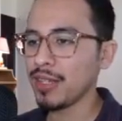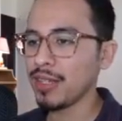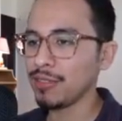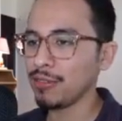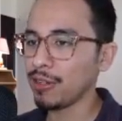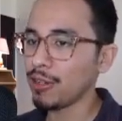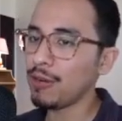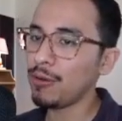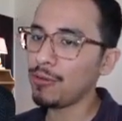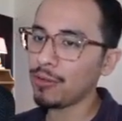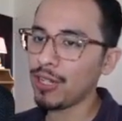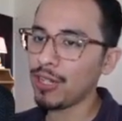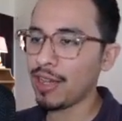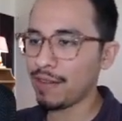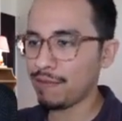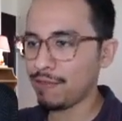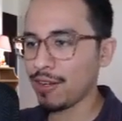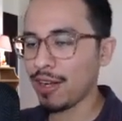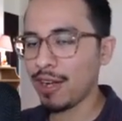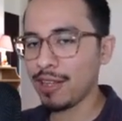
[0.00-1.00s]
But, well, well, I
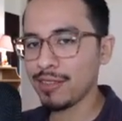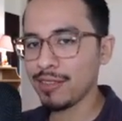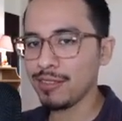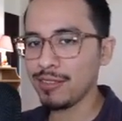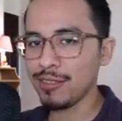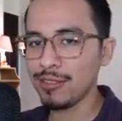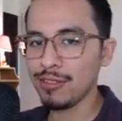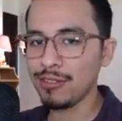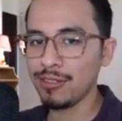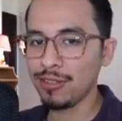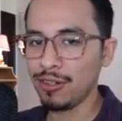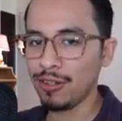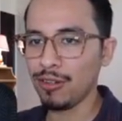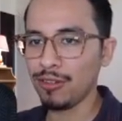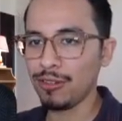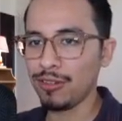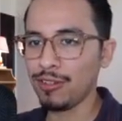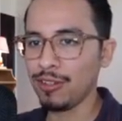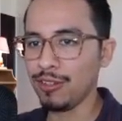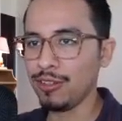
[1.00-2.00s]
forgot to, you know,
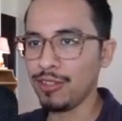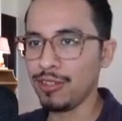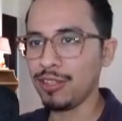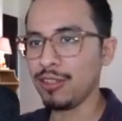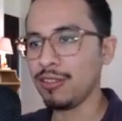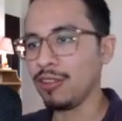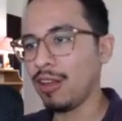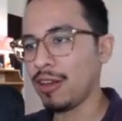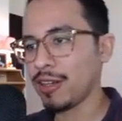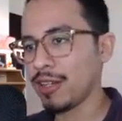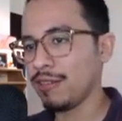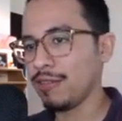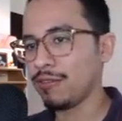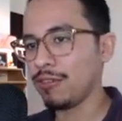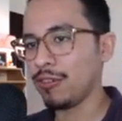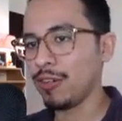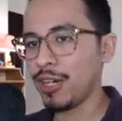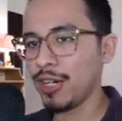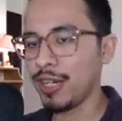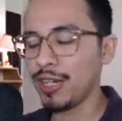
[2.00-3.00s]
the, the login
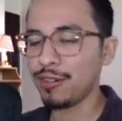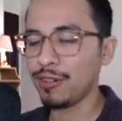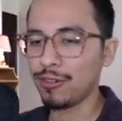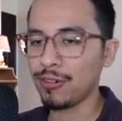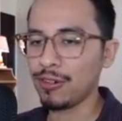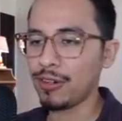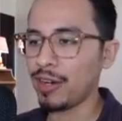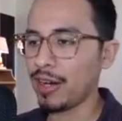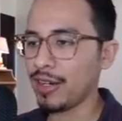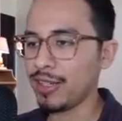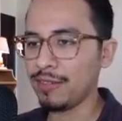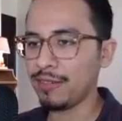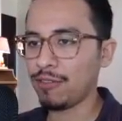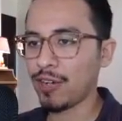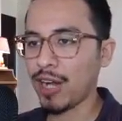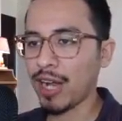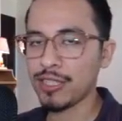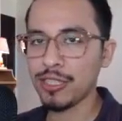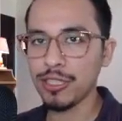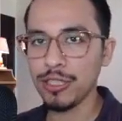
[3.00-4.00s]
for it, or I
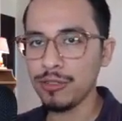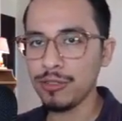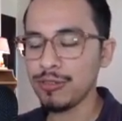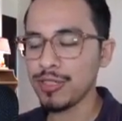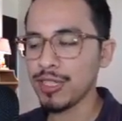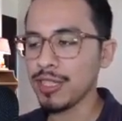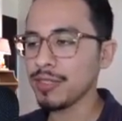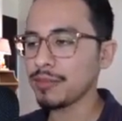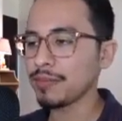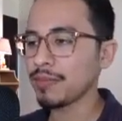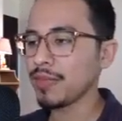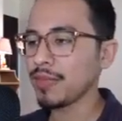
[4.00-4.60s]
forgot to use it.